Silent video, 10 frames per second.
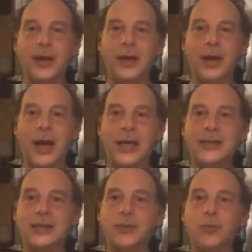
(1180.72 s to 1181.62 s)

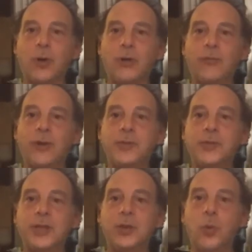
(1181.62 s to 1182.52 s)
asks, what films
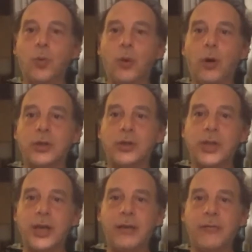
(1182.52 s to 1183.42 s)
did you watch
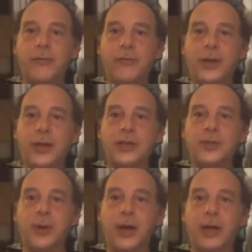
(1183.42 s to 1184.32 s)
and feel
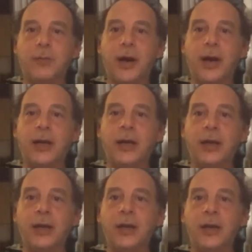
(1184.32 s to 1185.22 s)
inspired by
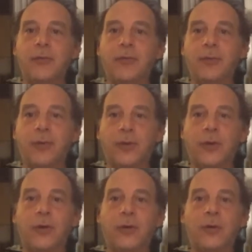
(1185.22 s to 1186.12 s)

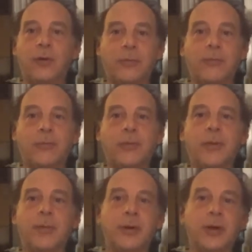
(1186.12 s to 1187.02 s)
for The
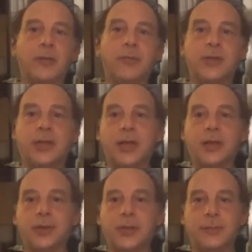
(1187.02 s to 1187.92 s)
Miracle of the Sargasso Sea?